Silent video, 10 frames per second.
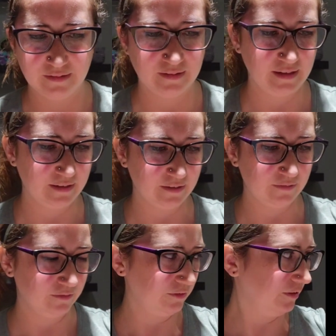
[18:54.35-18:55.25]
Like,
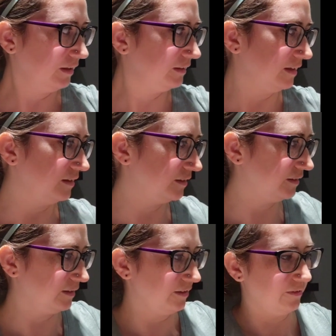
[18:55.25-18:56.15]
look at this.
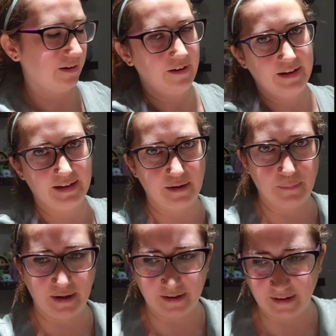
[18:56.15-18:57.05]
Now I gotta get it
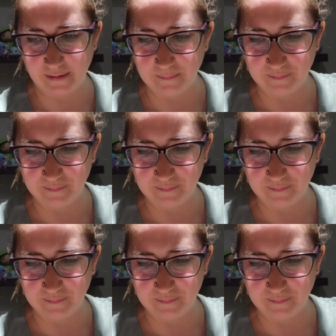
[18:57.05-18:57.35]
back again.